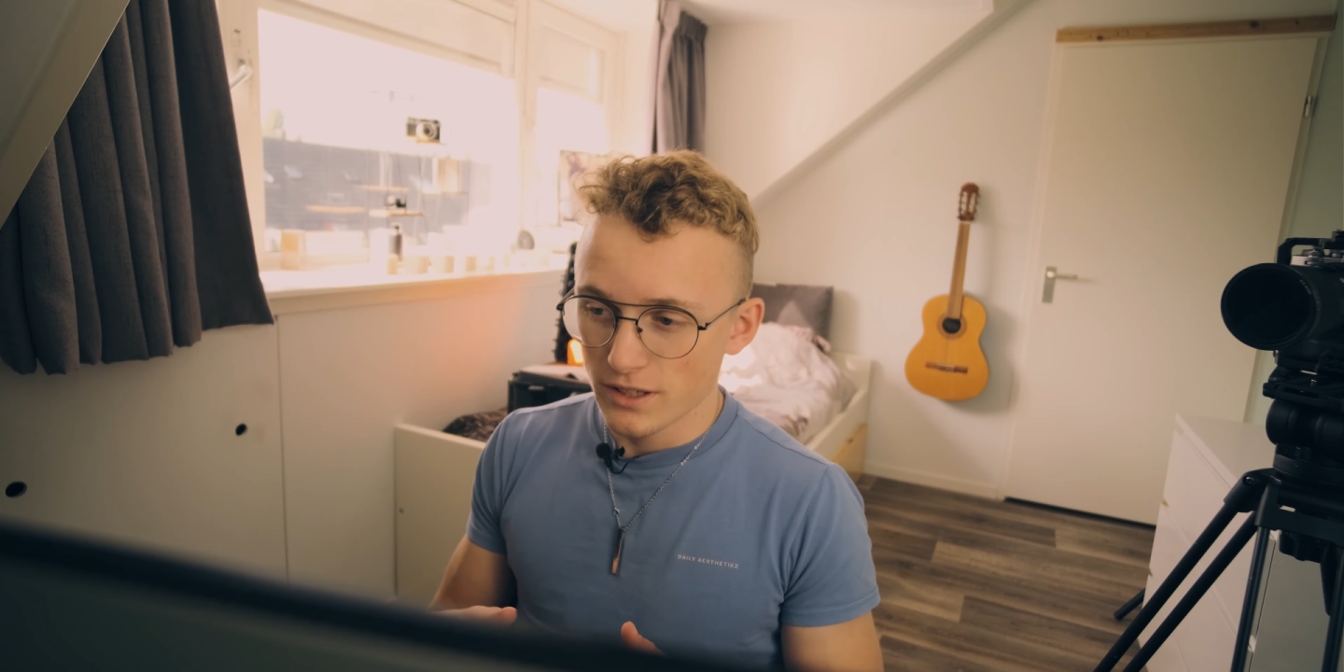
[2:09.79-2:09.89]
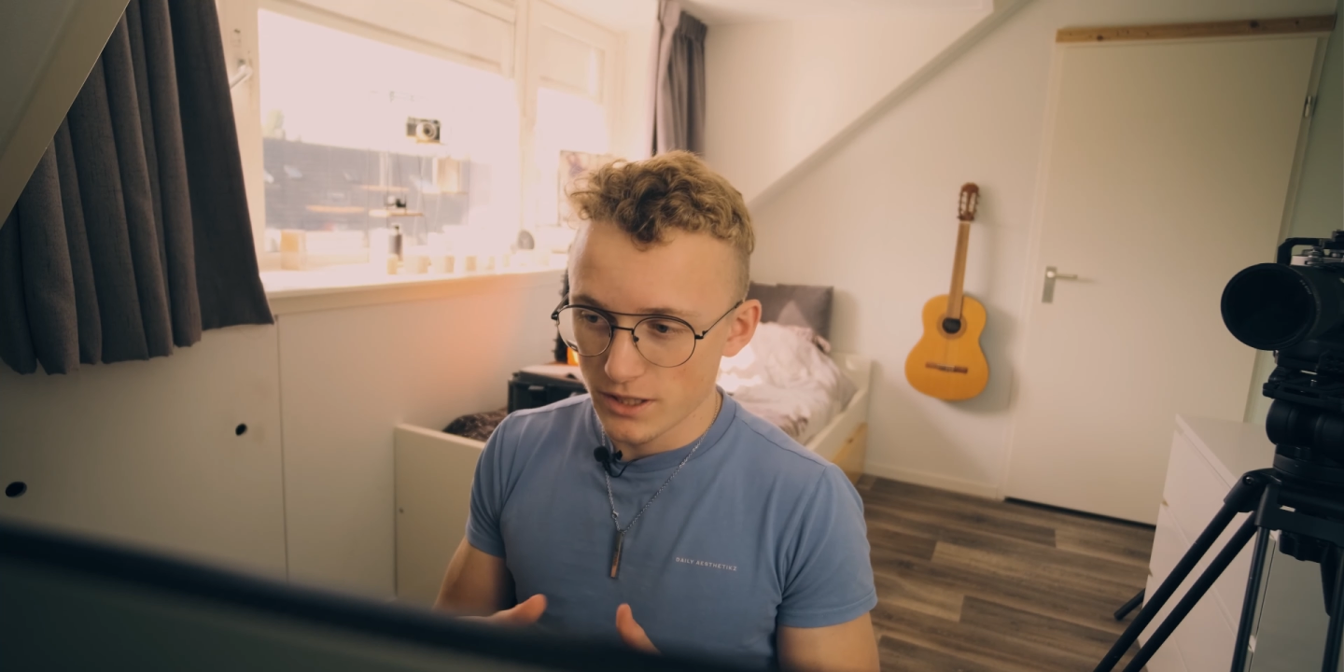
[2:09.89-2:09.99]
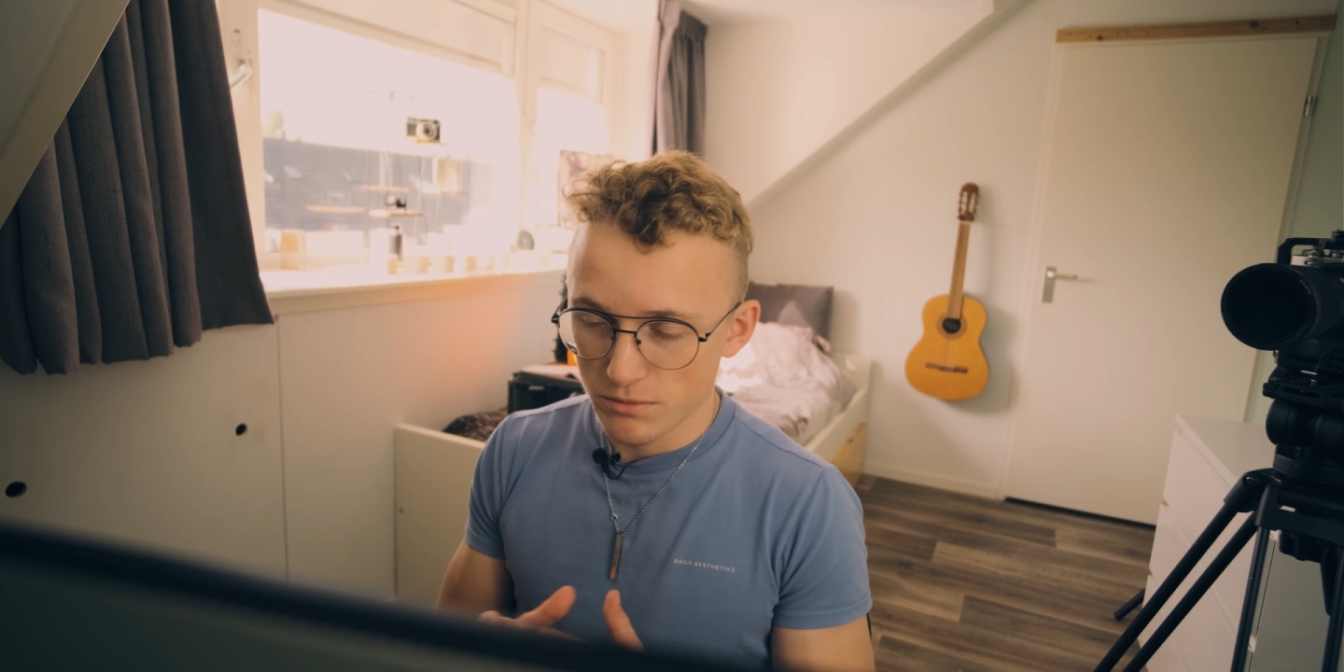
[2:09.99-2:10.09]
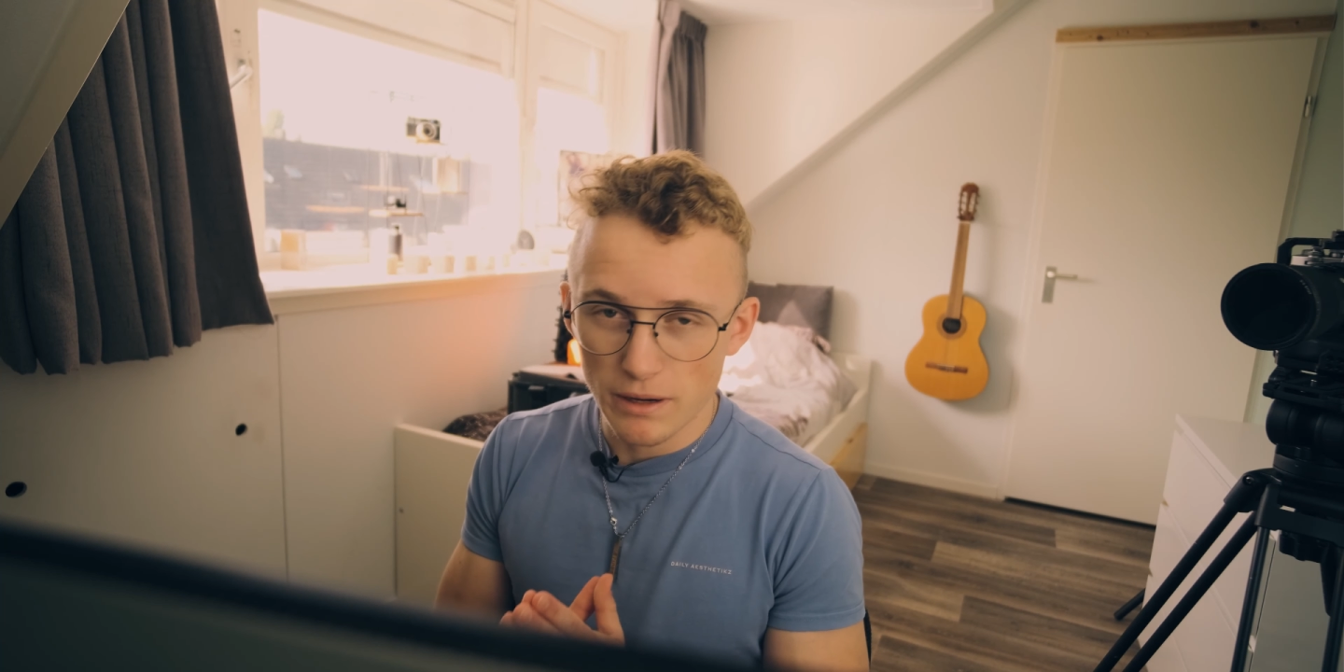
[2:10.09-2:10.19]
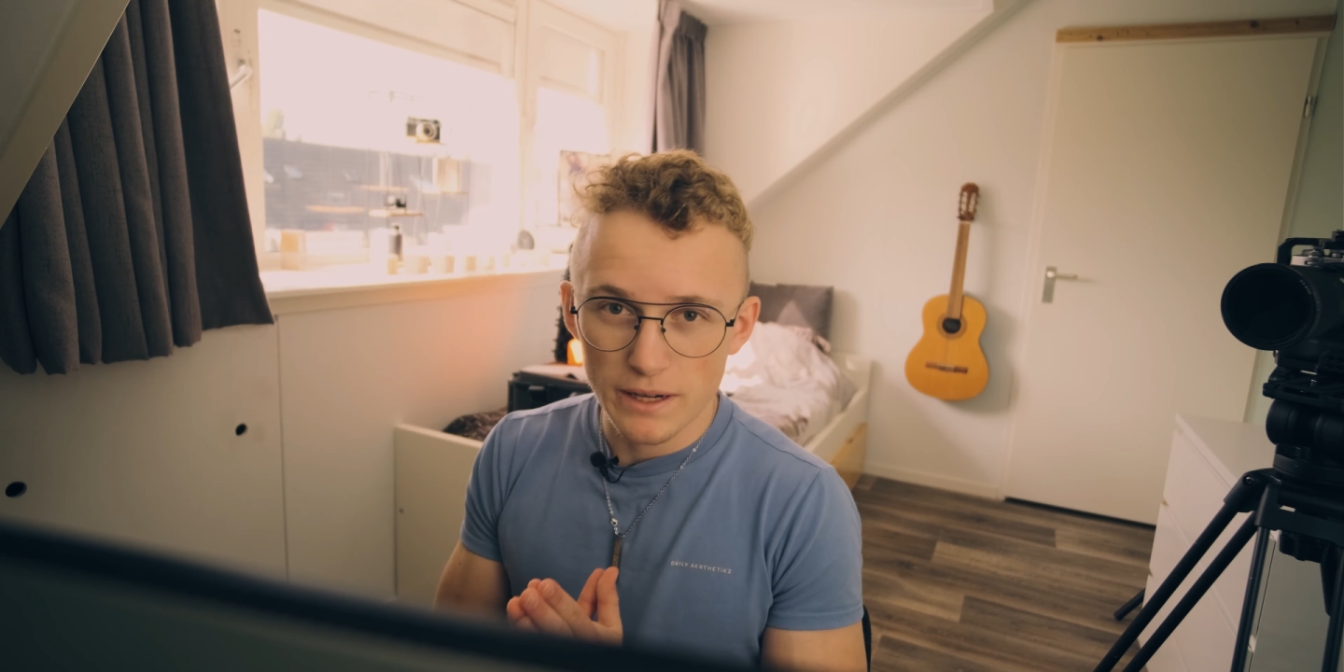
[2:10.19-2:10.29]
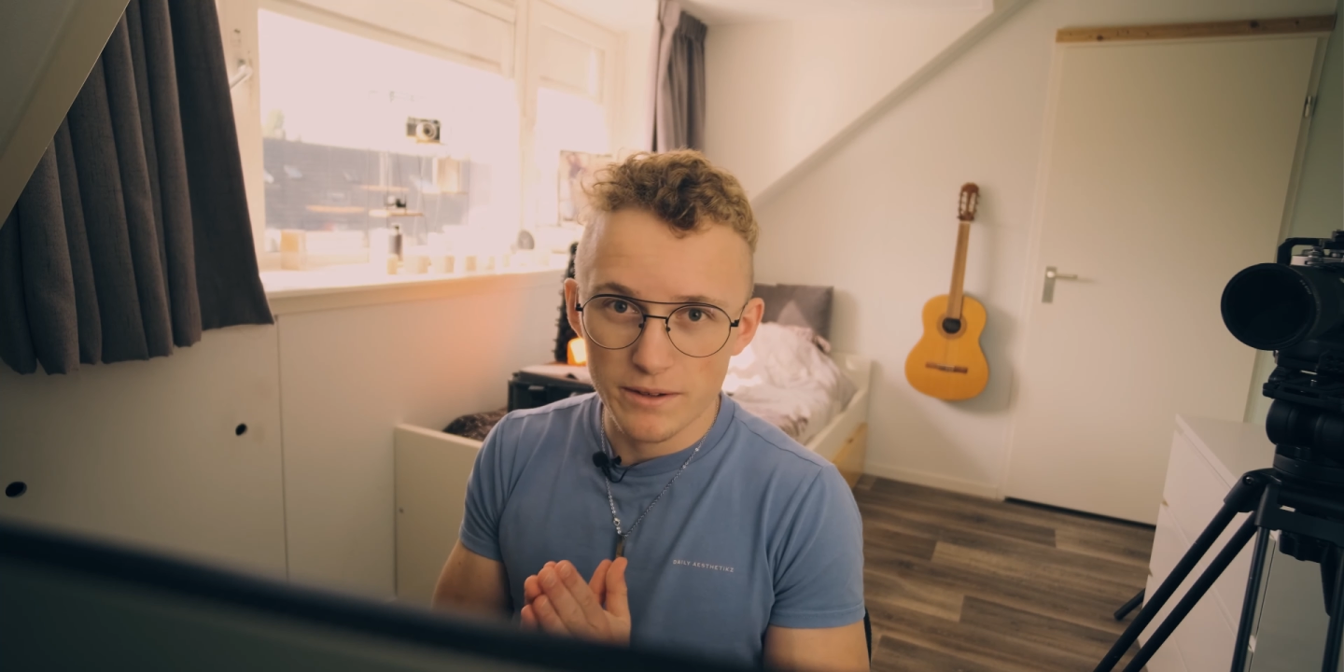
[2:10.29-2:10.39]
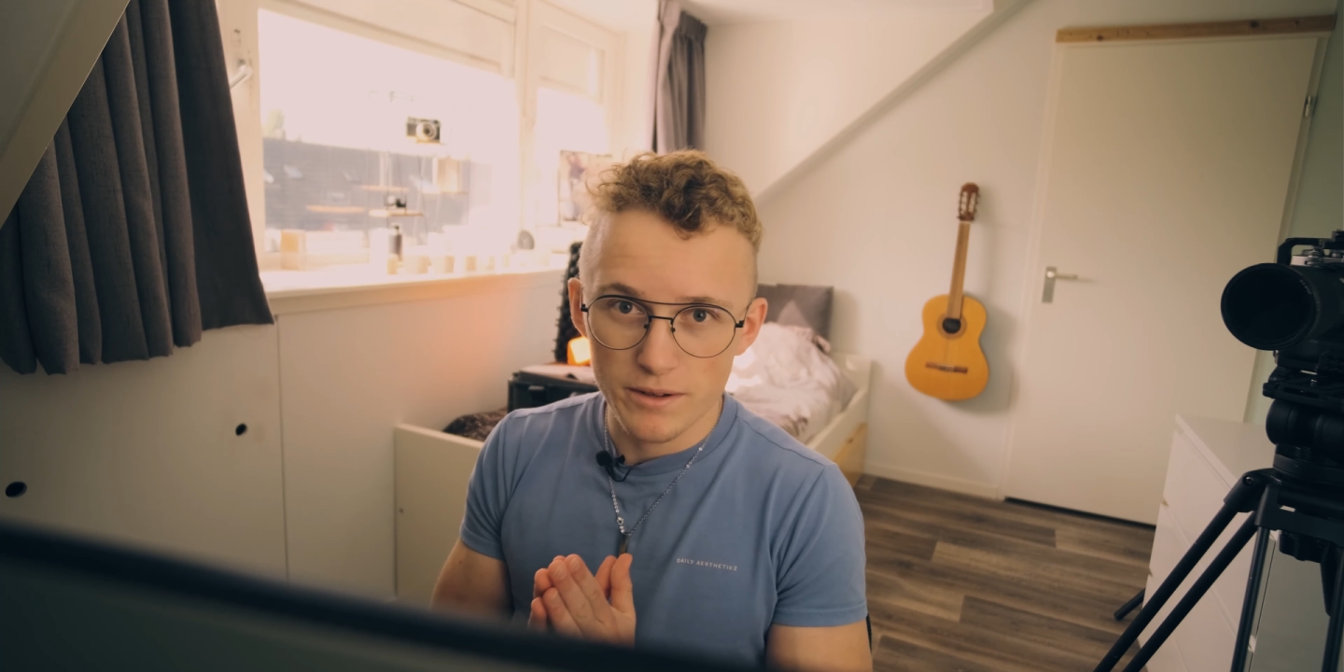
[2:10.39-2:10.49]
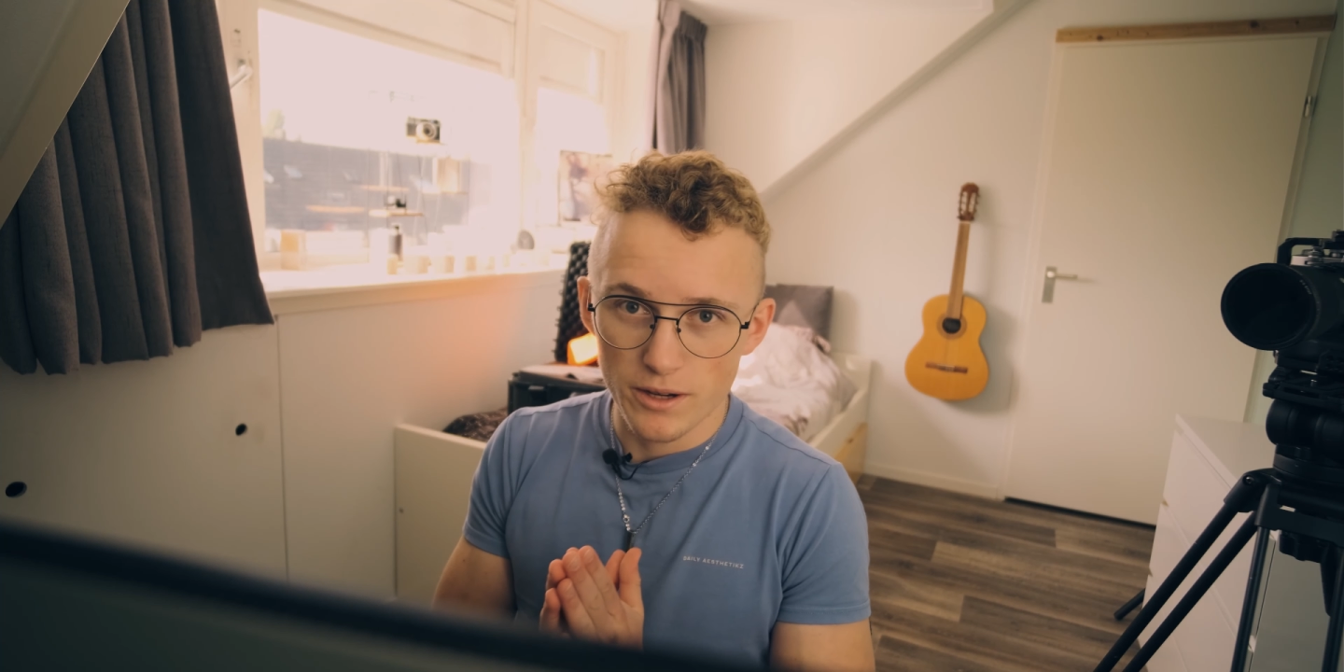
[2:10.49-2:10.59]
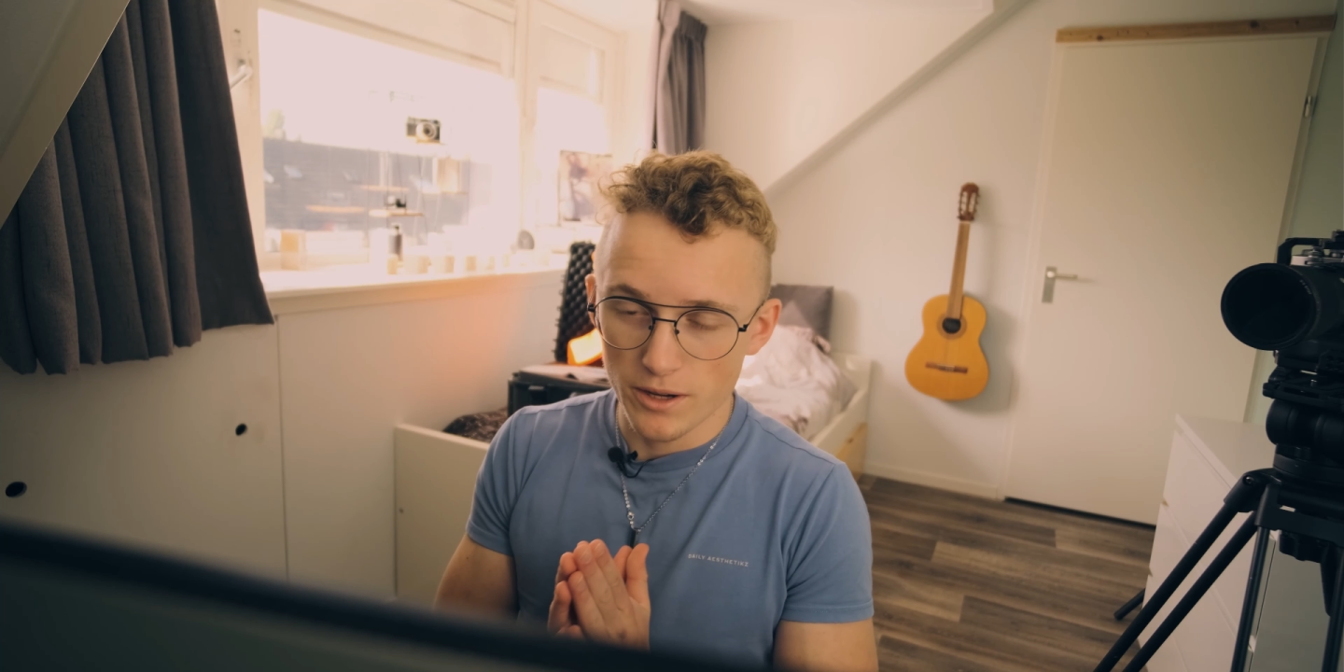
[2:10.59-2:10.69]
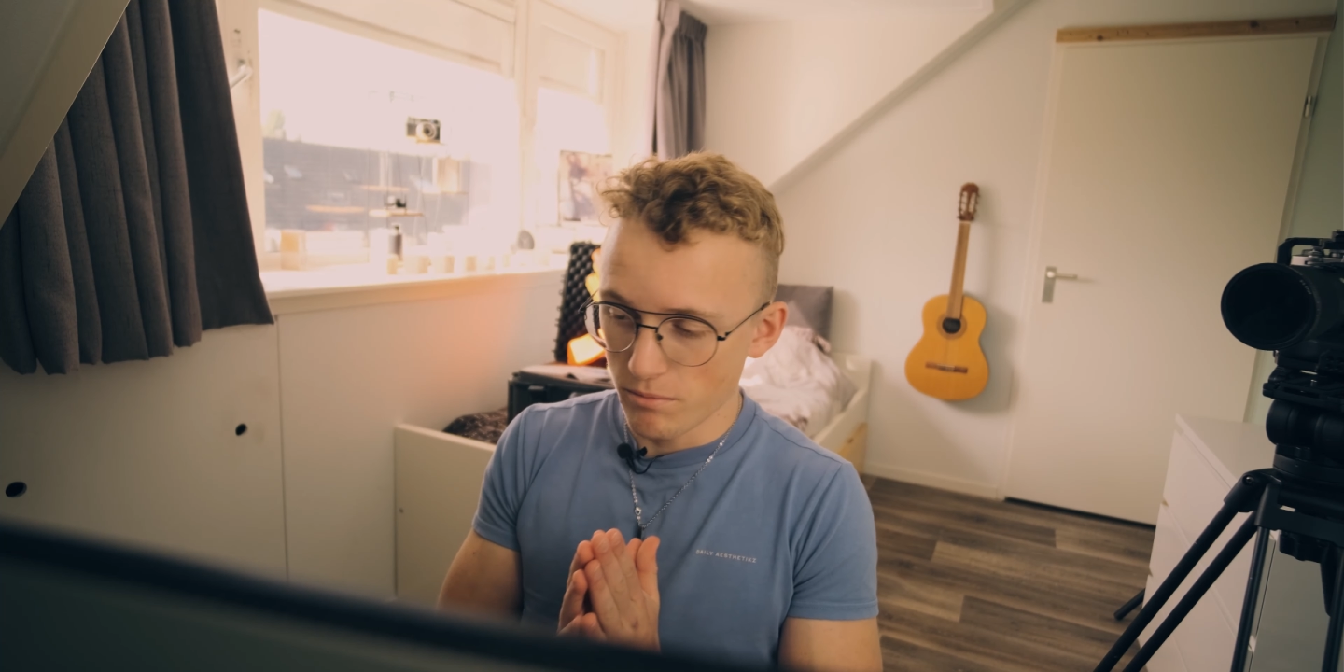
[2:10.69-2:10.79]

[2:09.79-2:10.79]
is by uh,